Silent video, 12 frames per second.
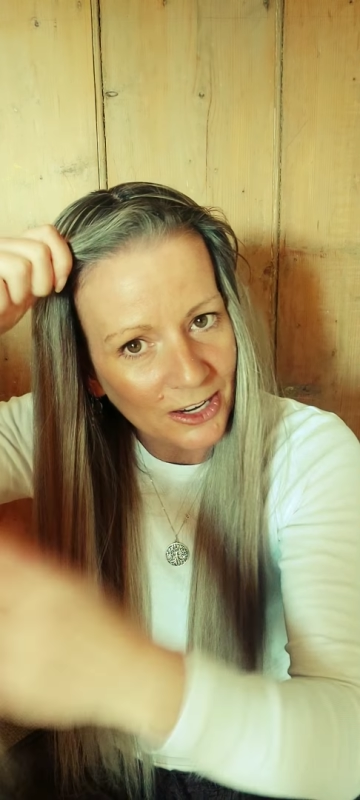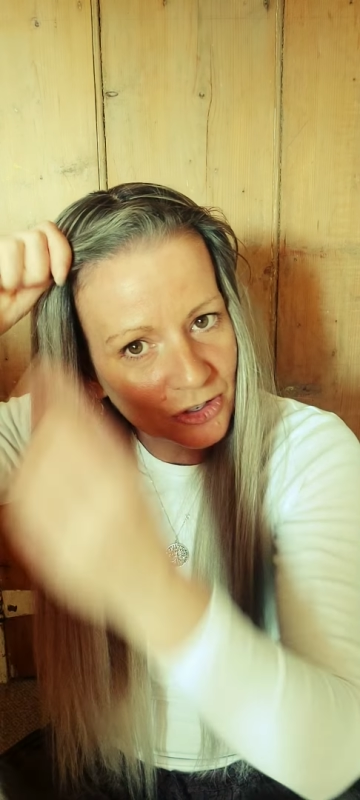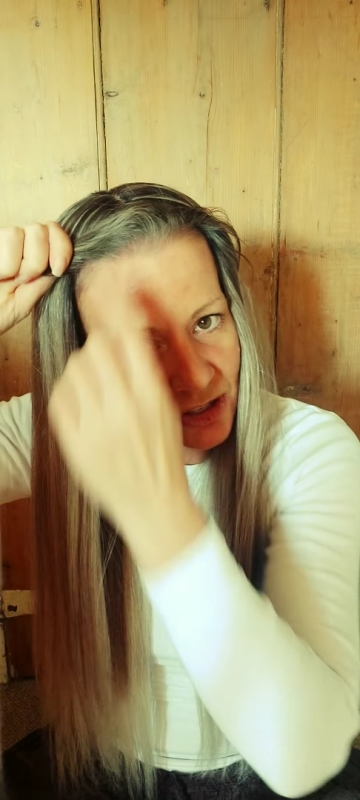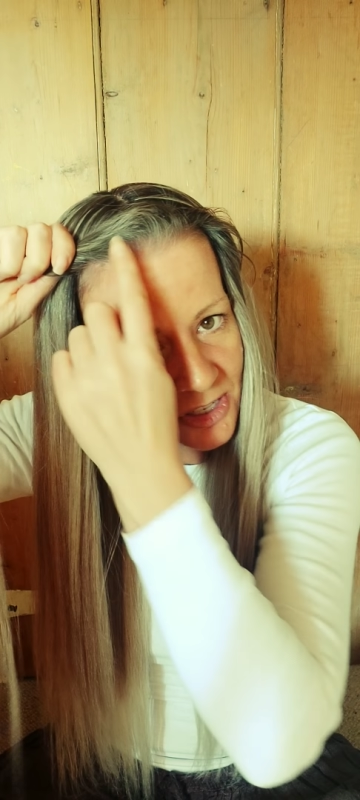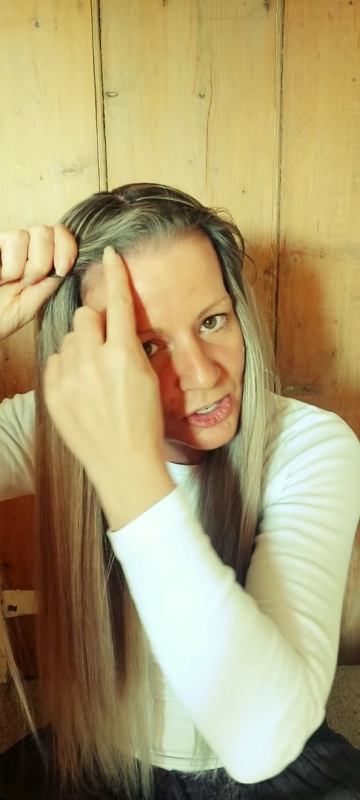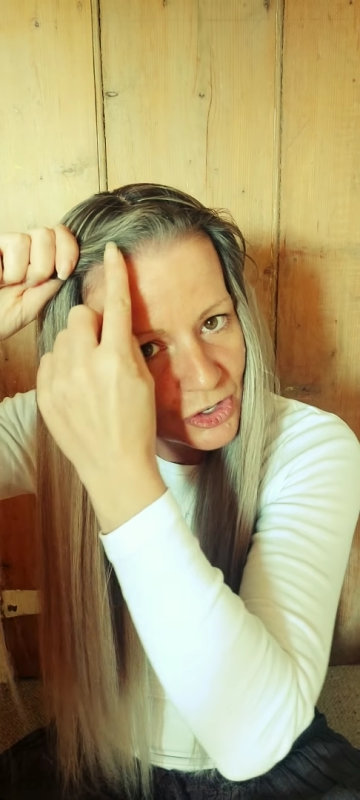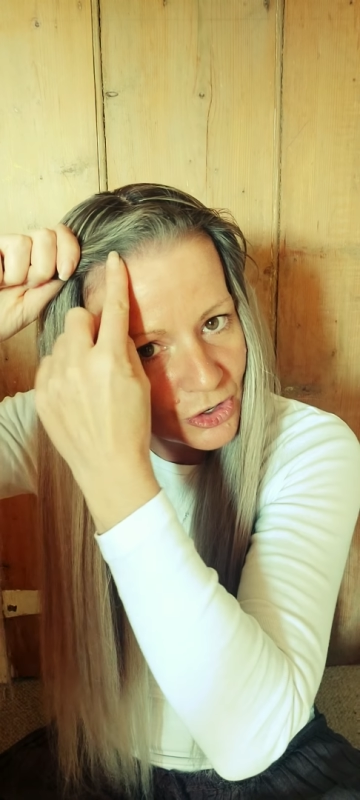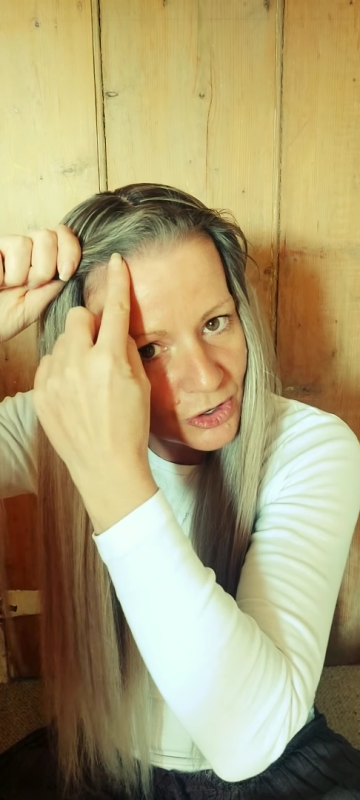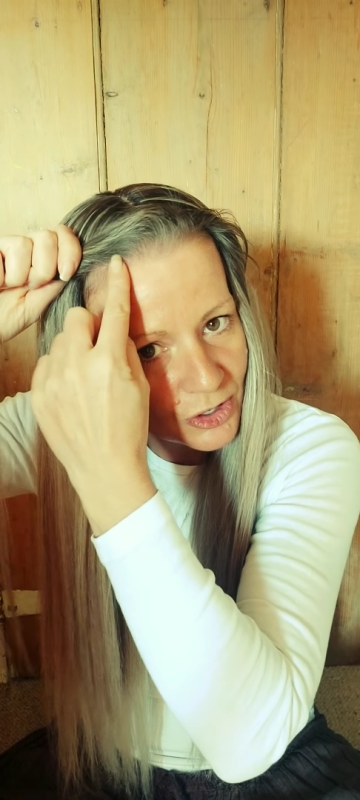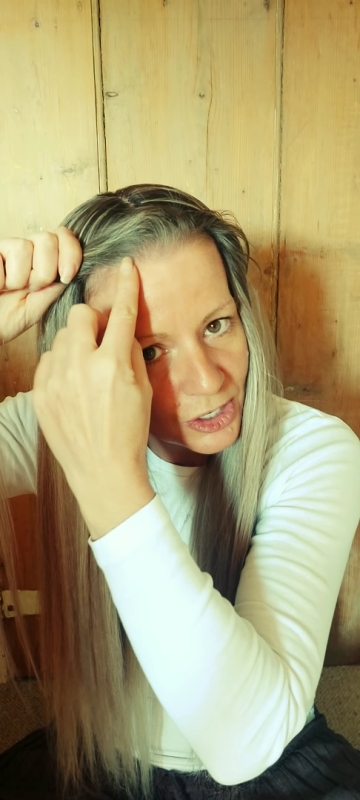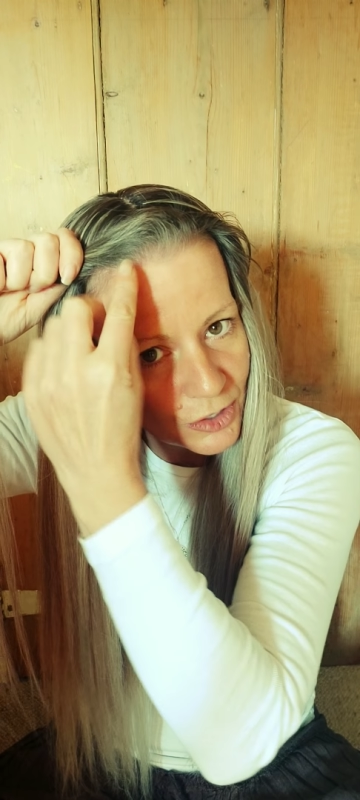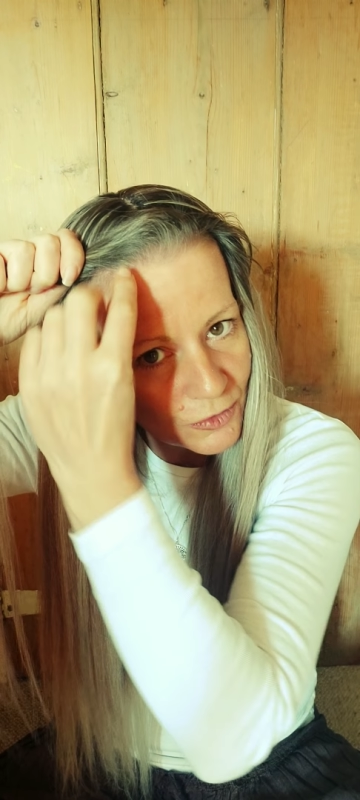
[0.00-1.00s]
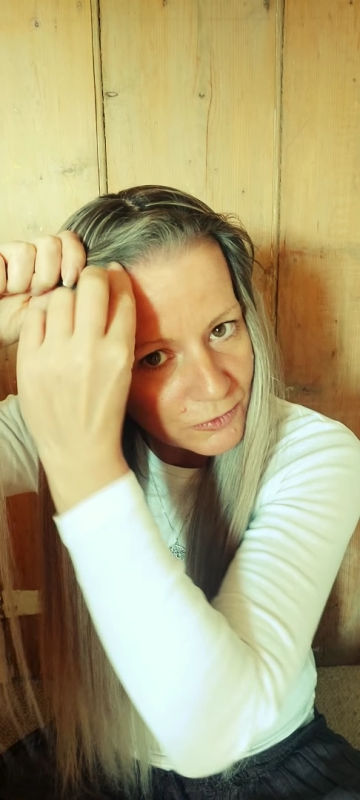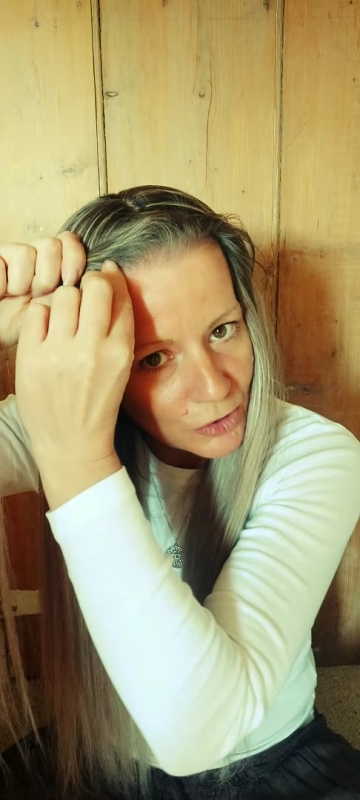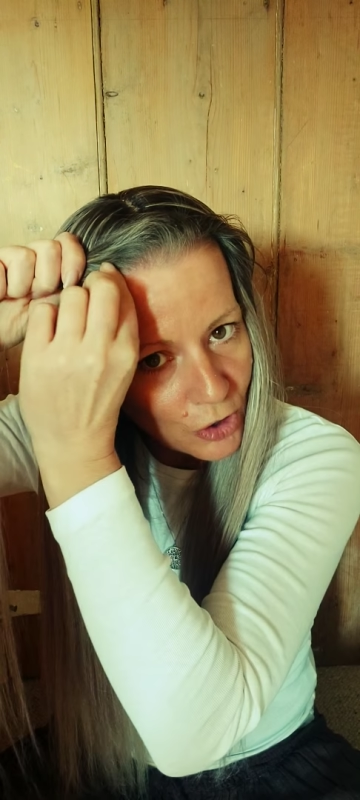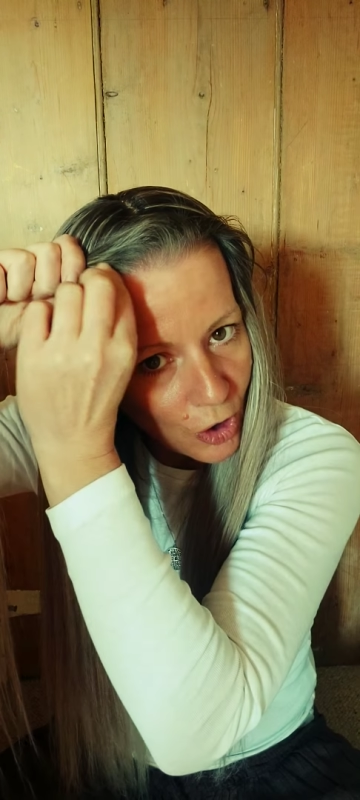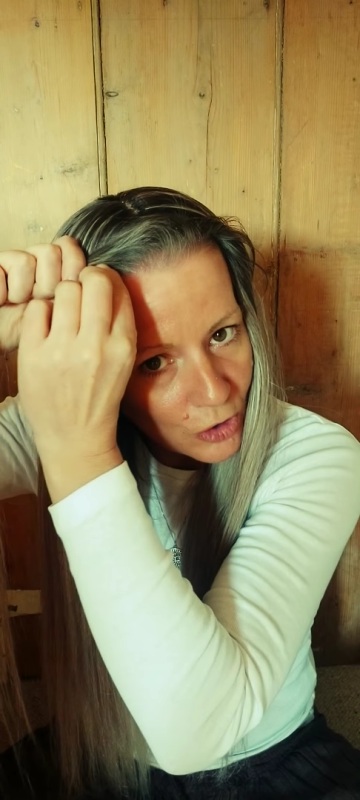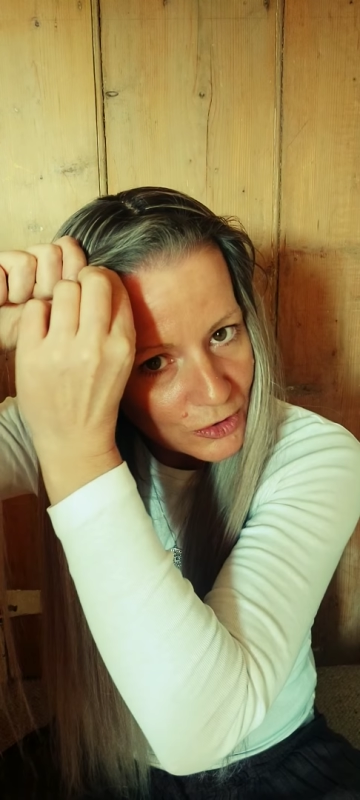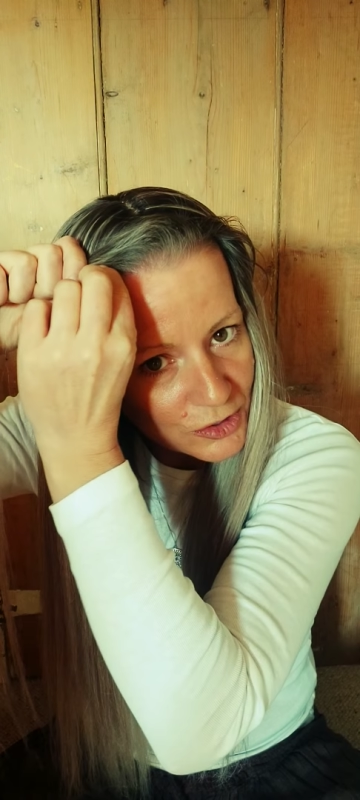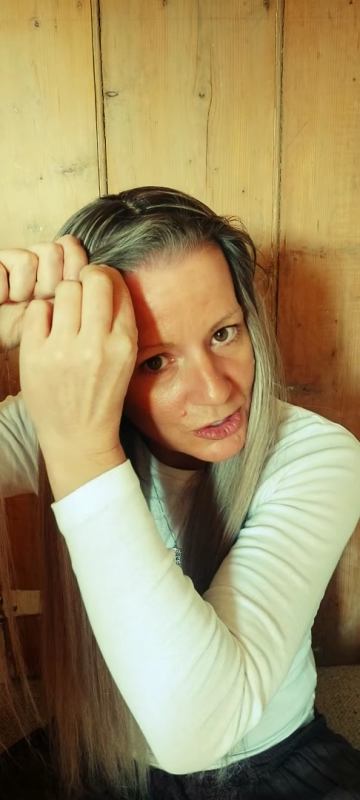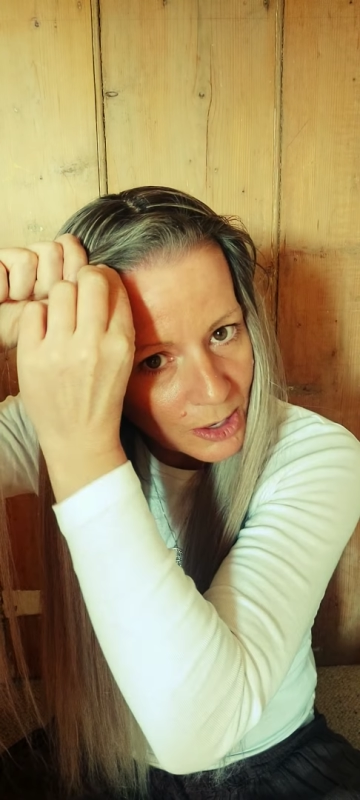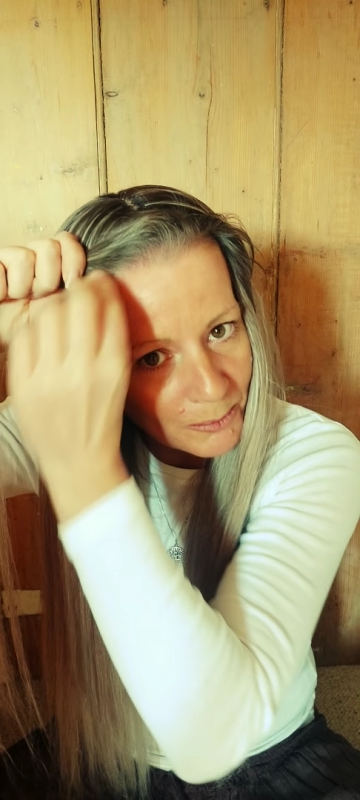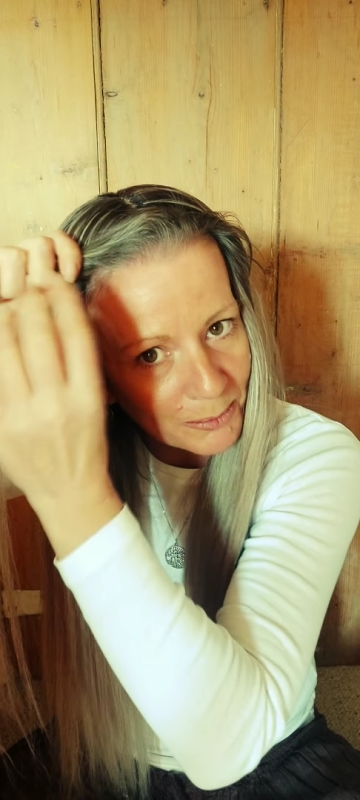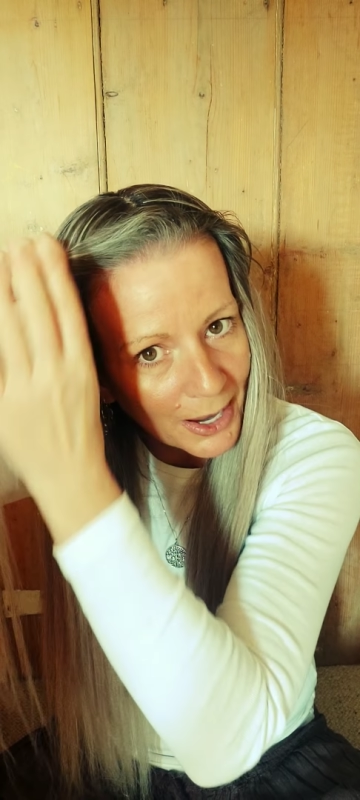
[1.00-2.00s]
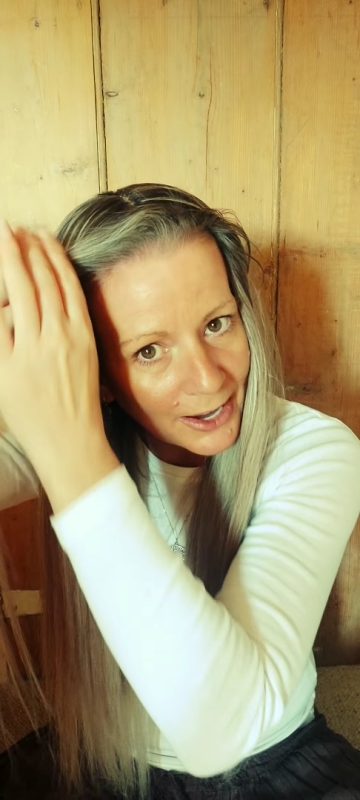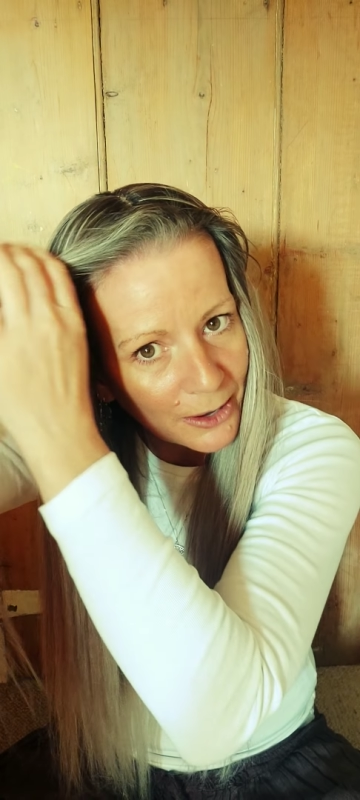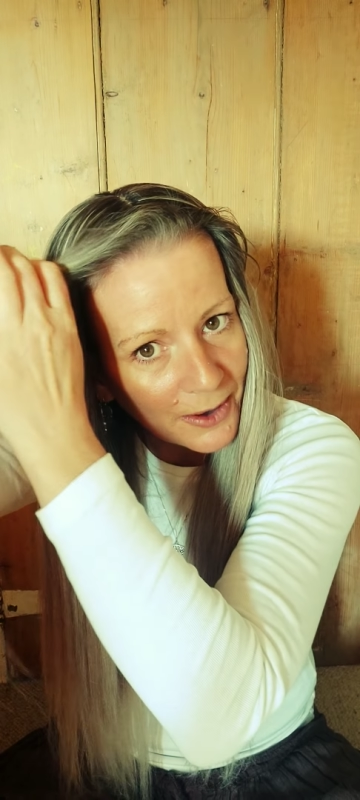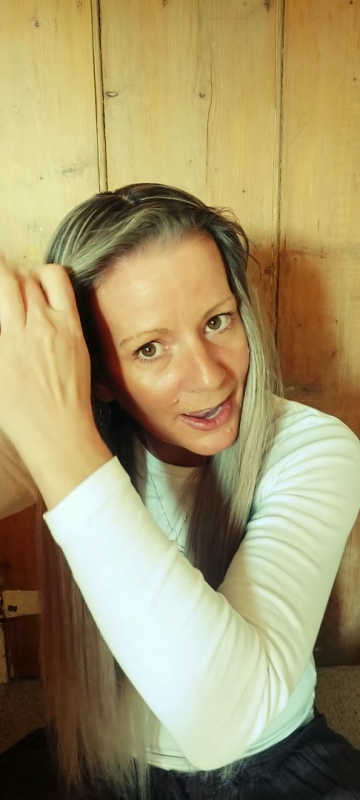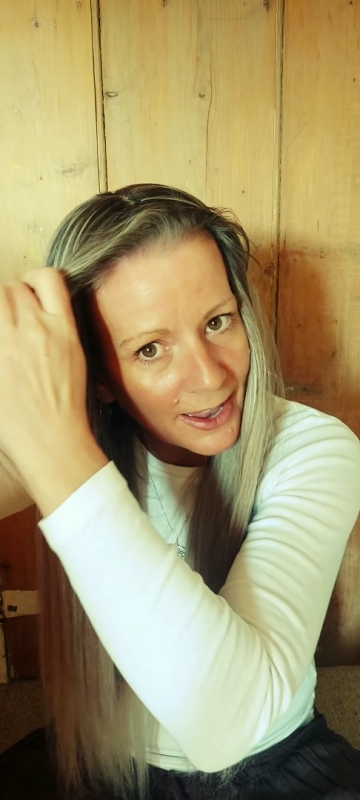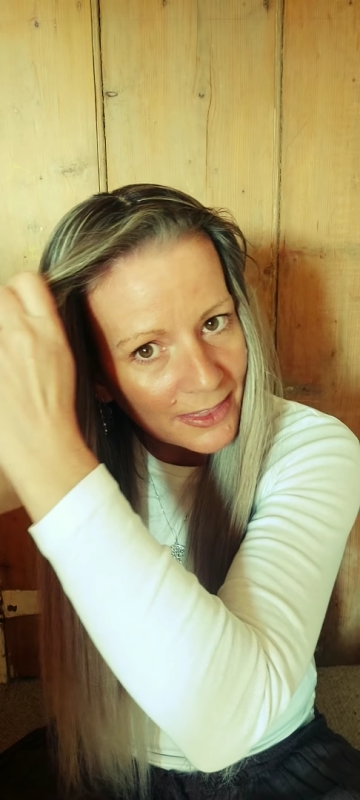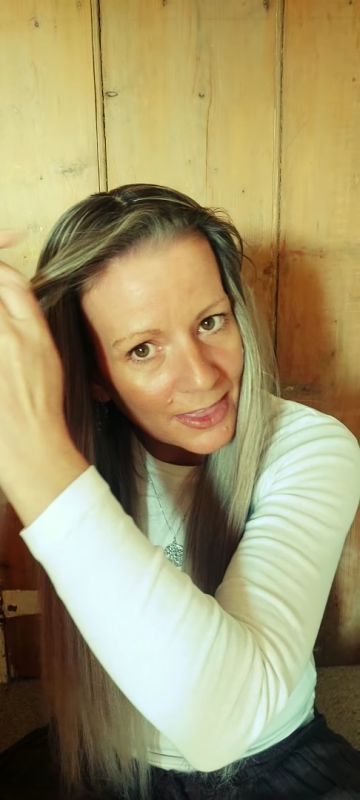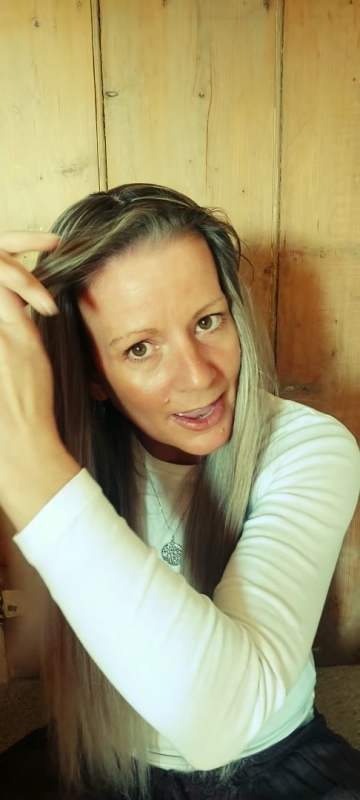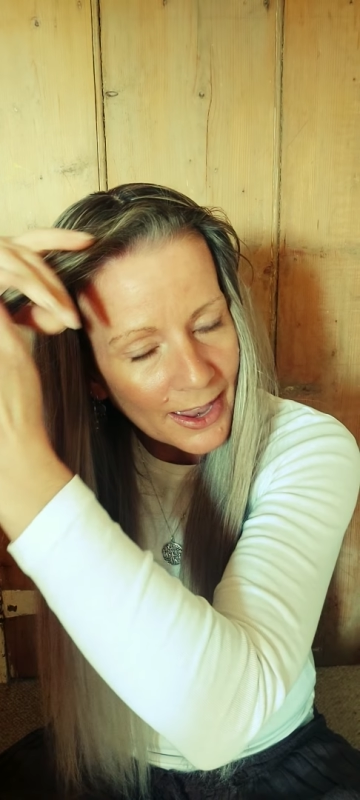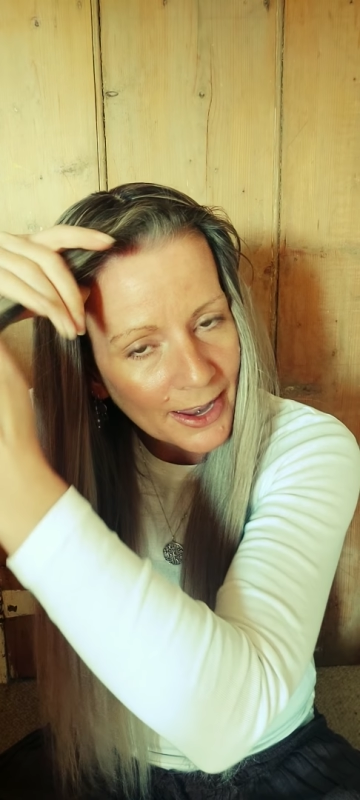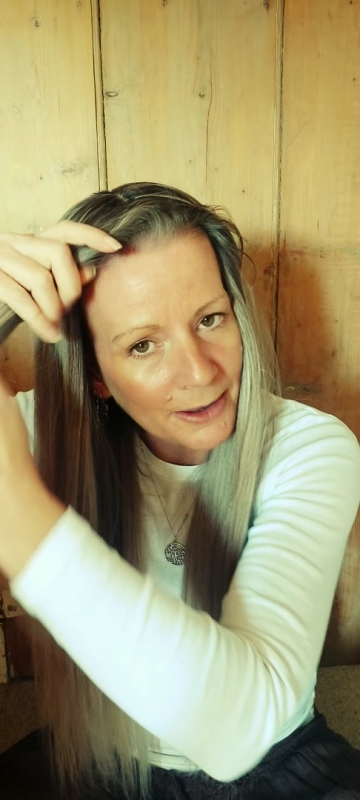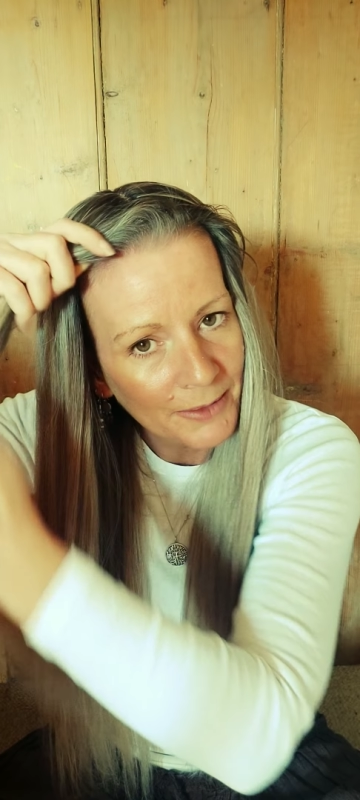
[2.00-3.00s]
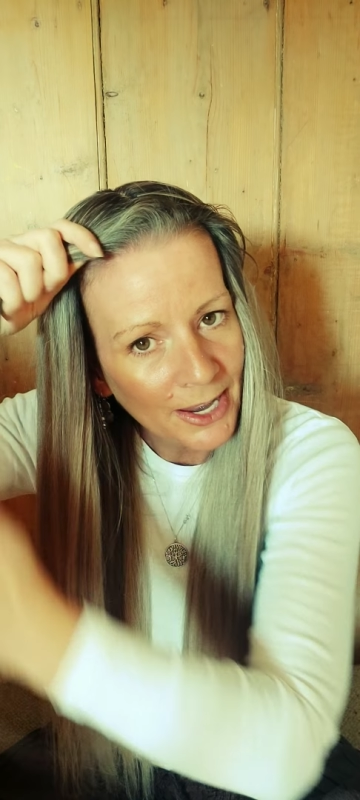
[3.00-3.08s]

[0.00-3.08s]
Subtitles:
just ensuring that you've got some bio hair there.